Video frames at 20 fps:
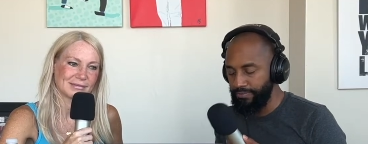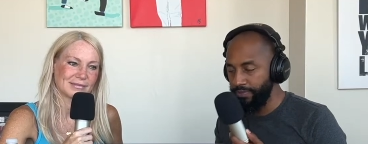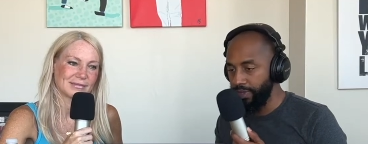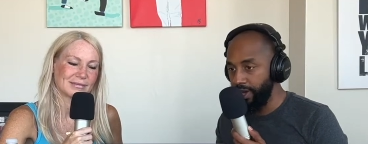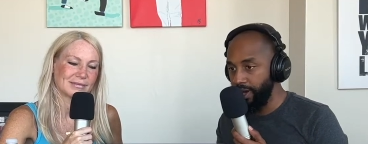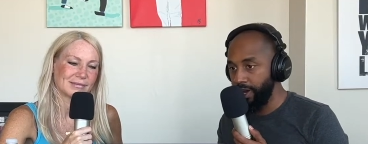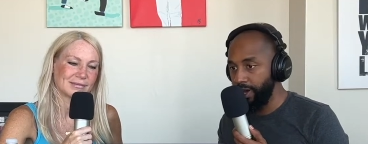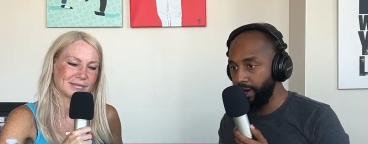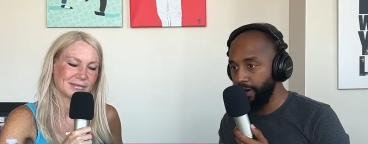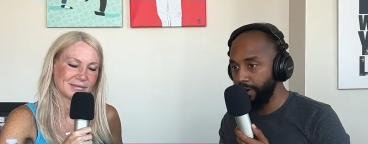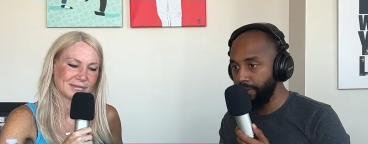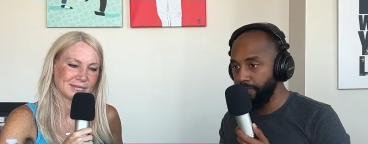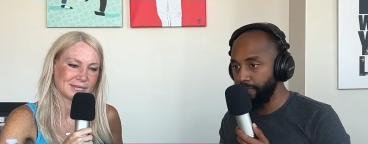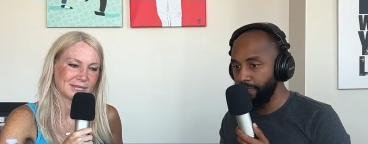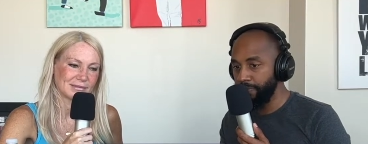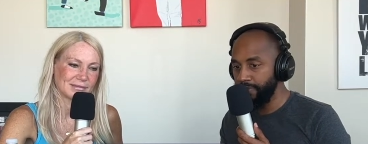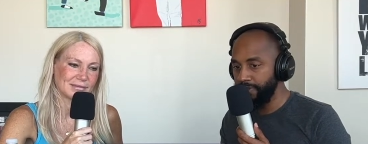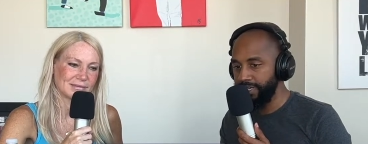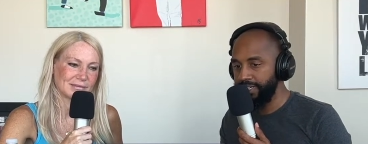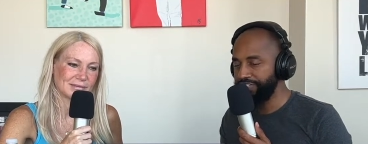
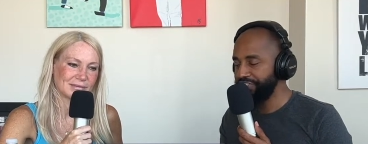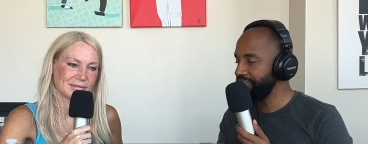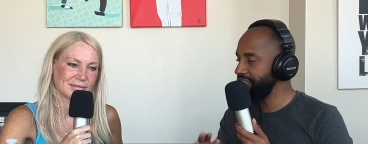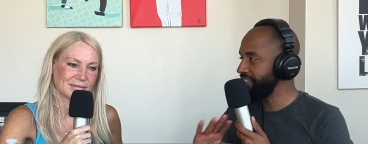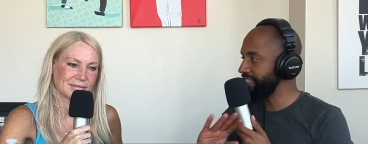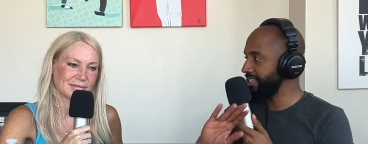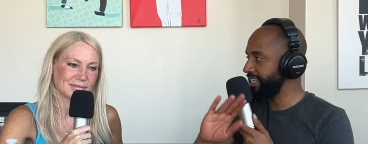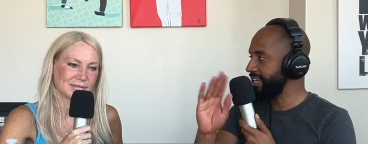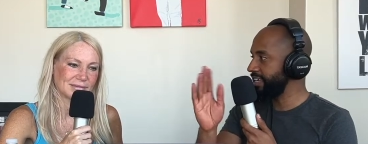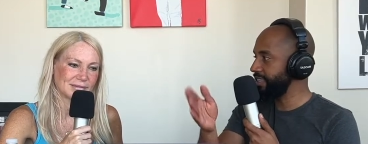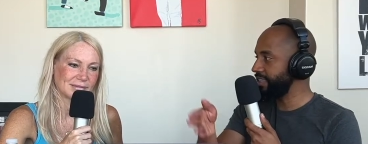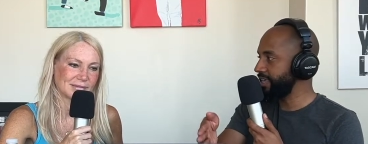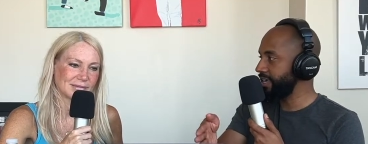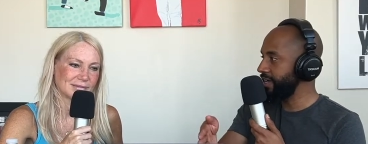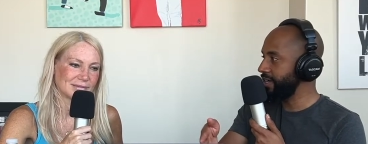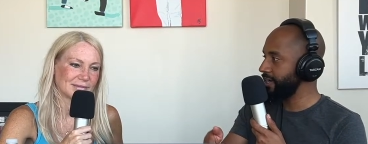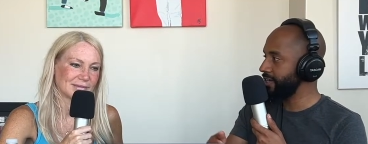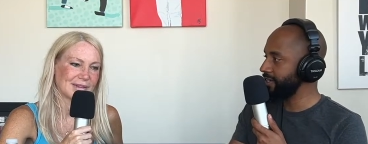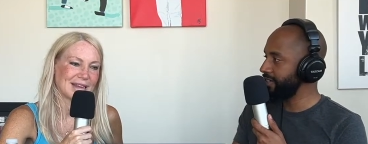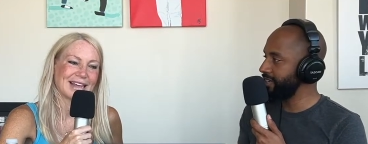Speaker 1: It should just end
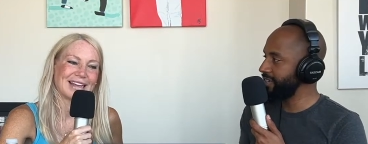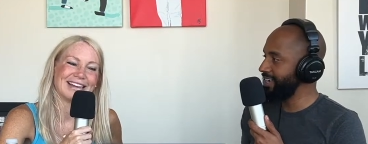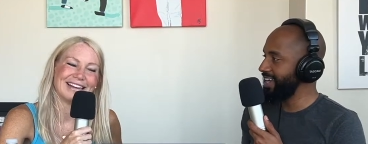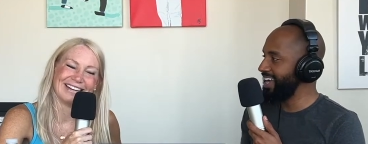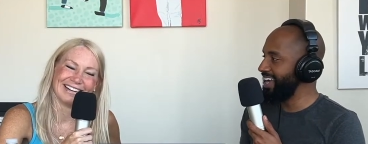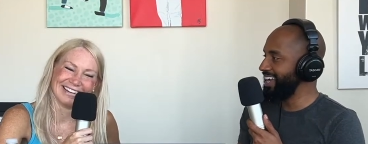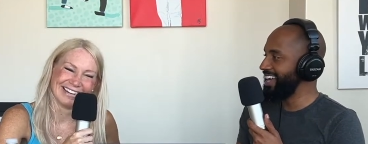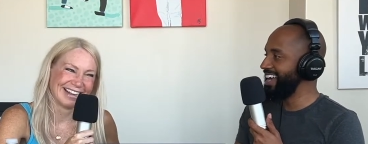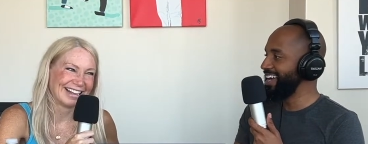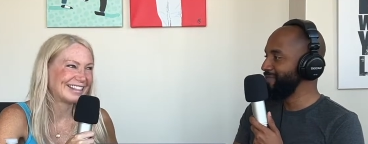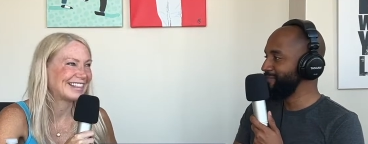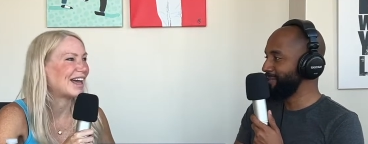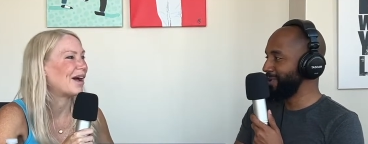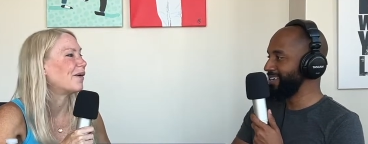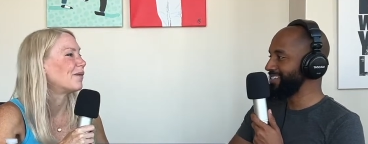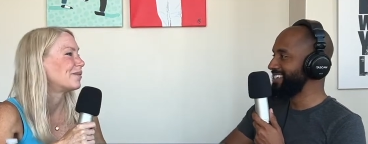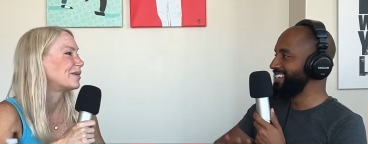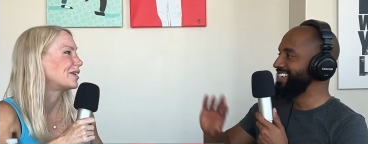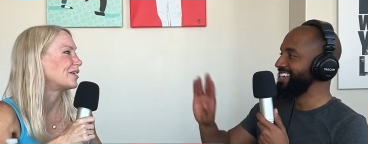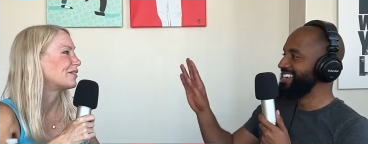there. That
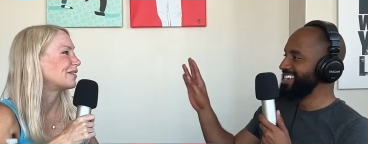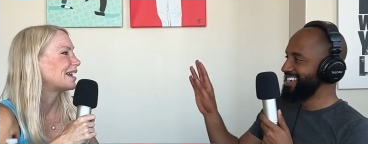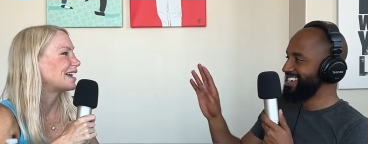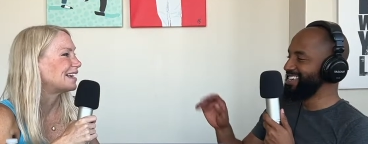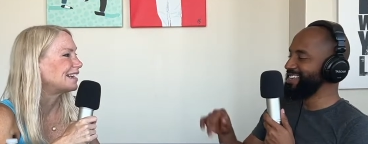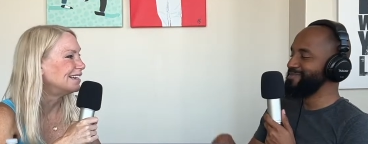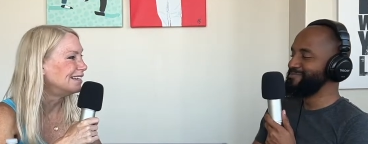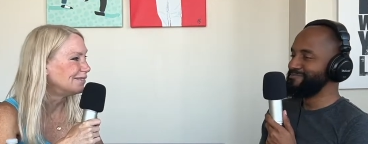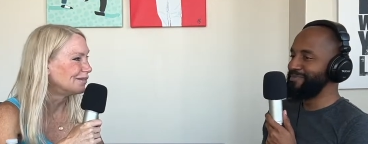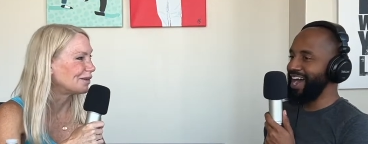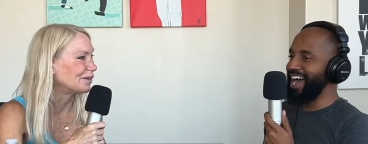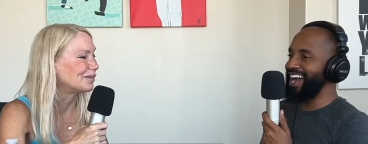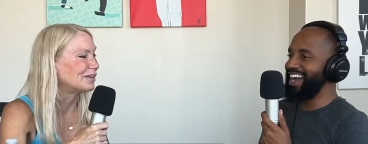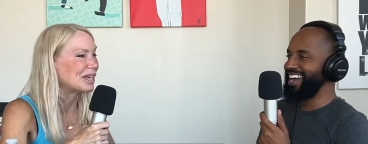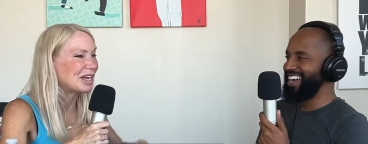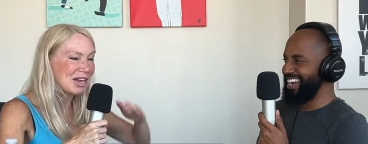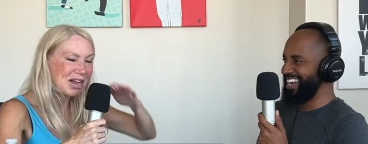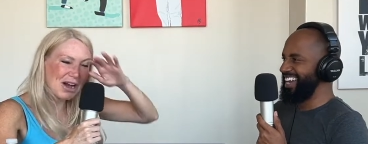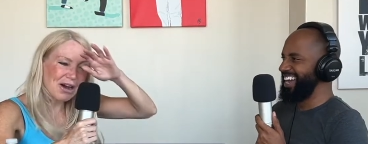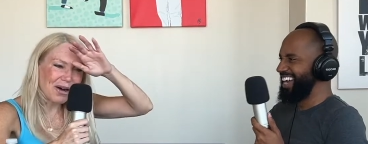
Speaker 2: would be great. They're
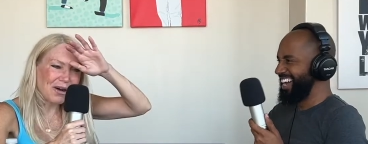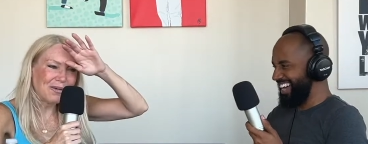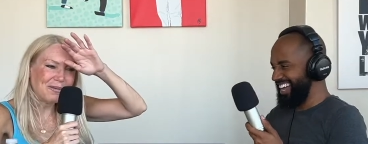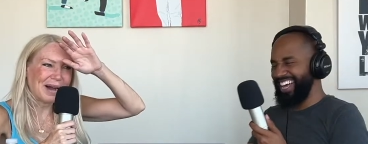like, oh,